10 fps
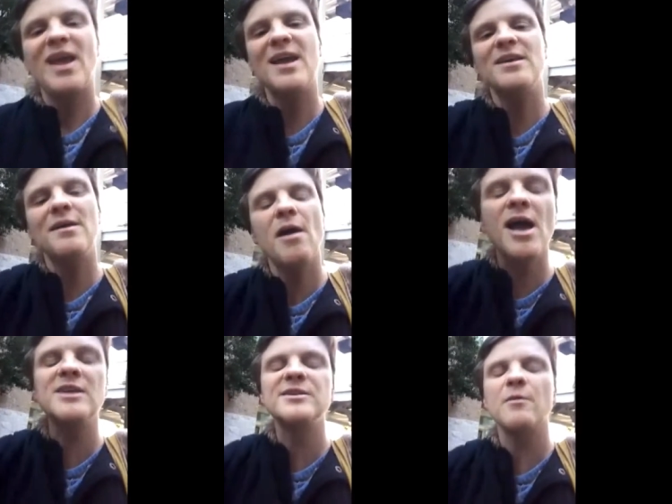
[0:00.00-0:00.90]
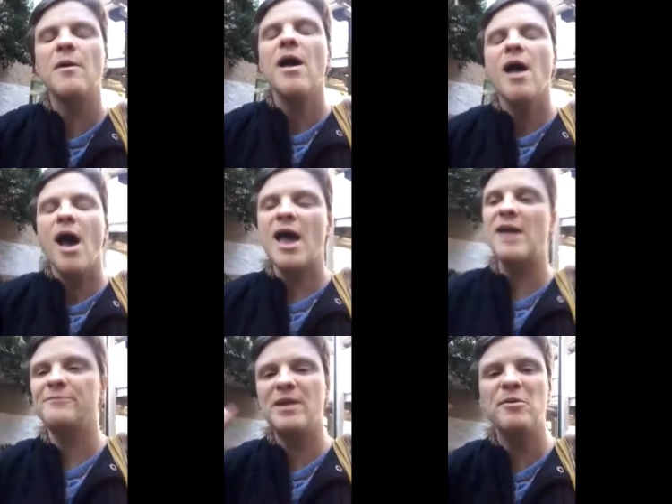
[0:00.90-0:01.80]
And as
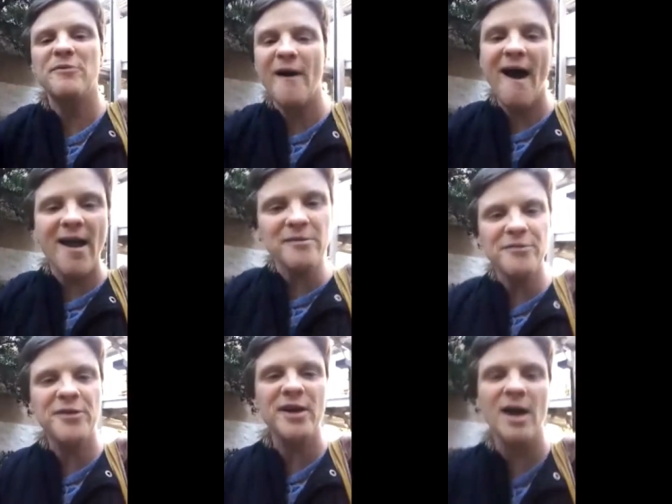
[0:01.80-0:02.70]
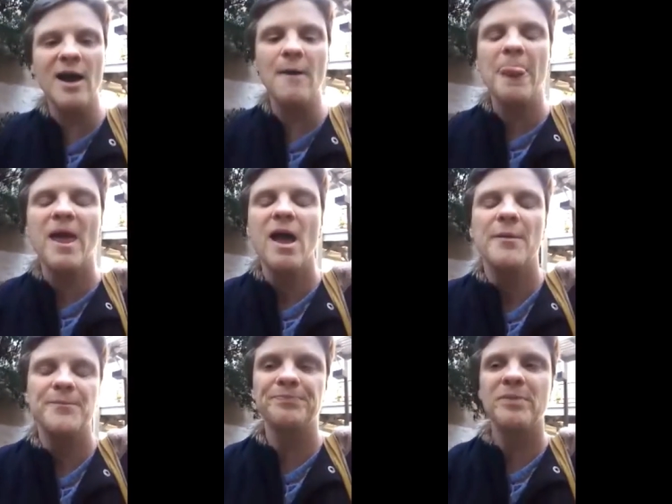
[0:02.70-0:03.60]
and number five, uh,
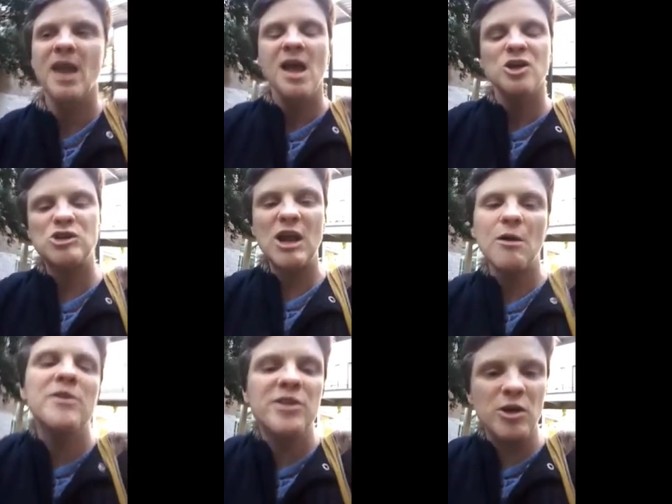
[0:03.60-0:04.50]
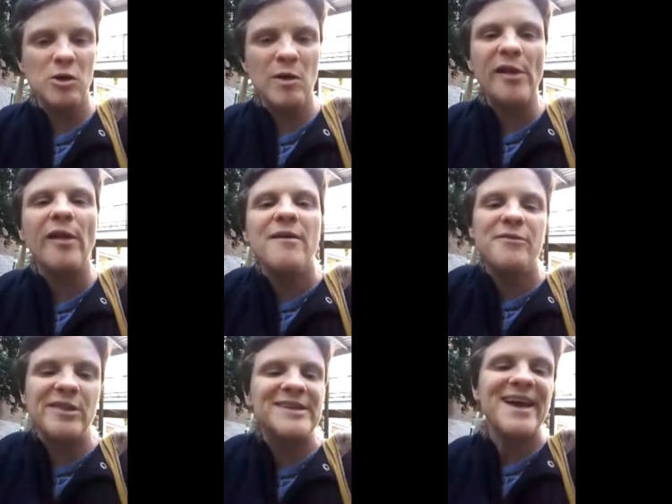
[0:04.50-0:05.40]
share with you the
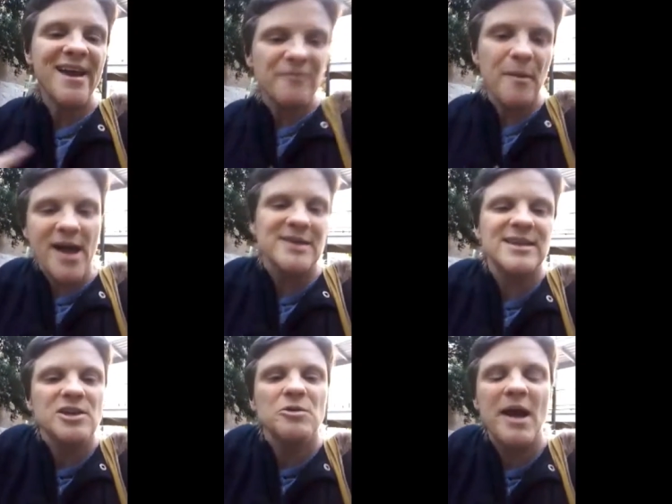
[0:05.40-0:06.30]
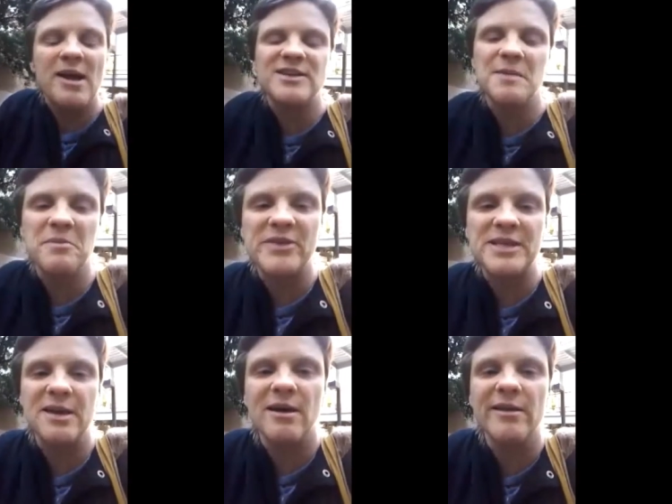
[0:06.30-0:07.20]
life in the day of Miyah Sundermeyer type of a
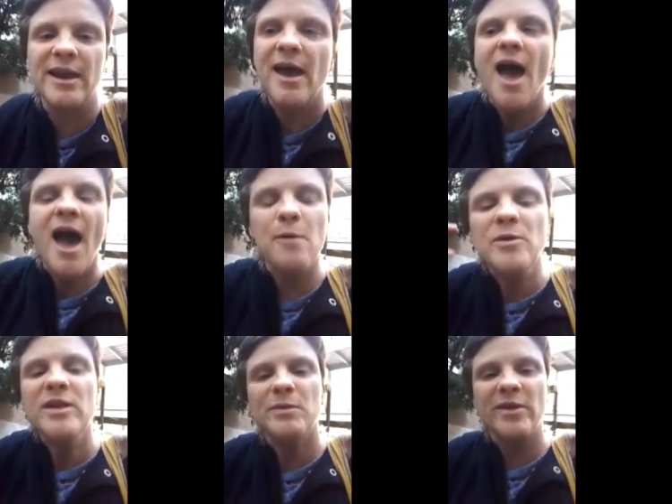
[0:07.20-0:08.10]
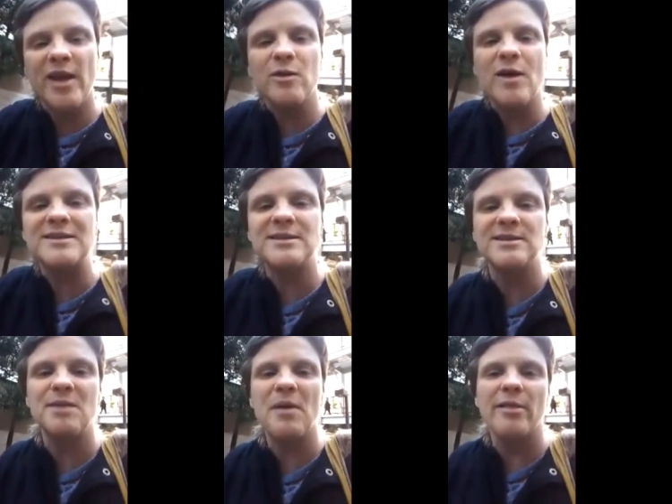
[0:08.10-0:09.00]
deal. And I really would like you guys to
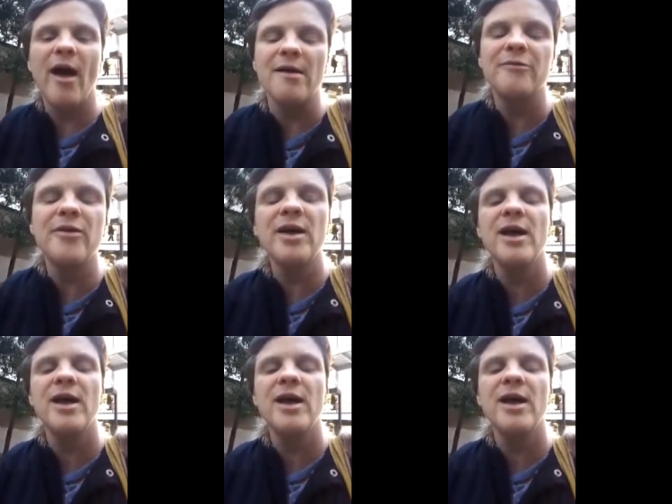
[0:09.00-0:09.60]
see my life.